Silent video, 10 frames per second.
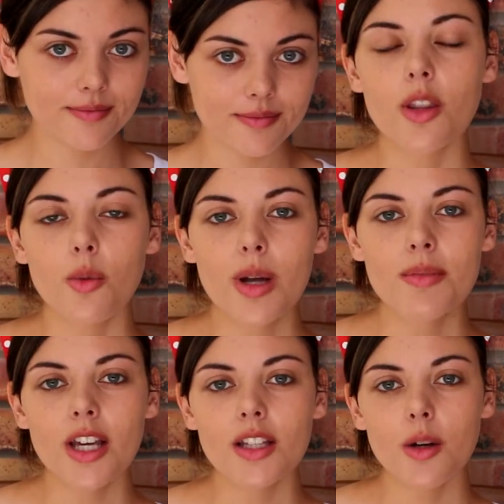So the
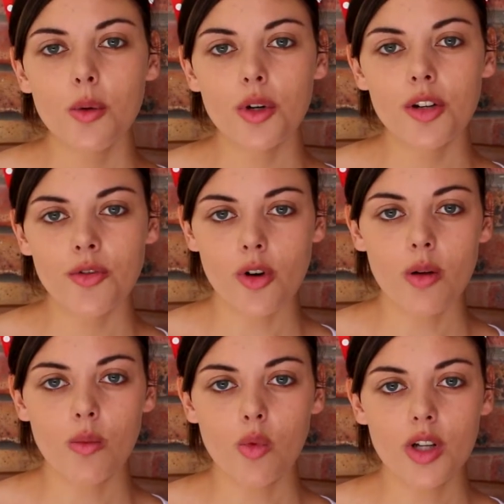website I ordered
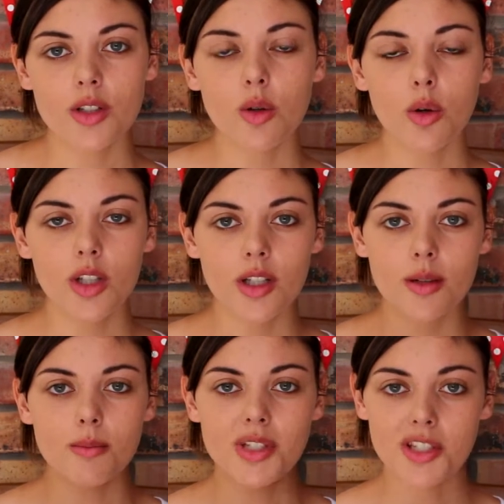from was called
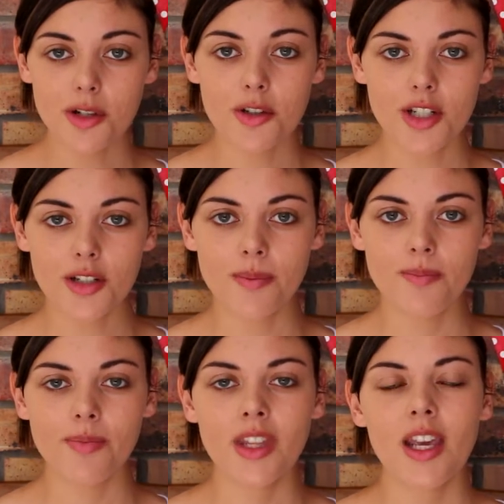Miscota,
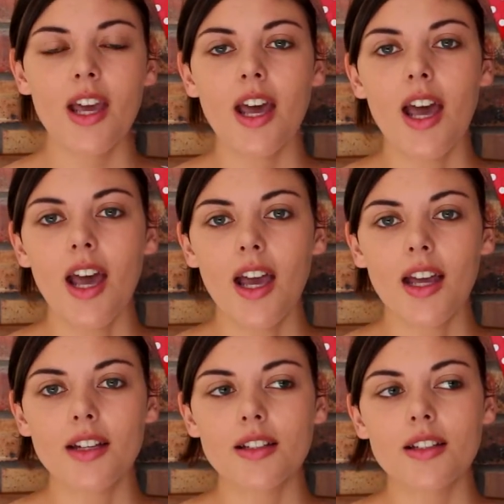
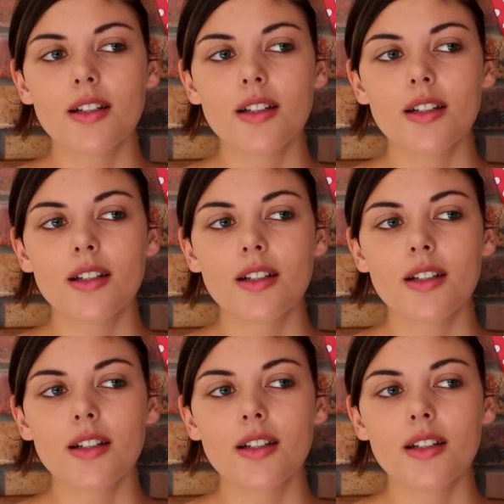and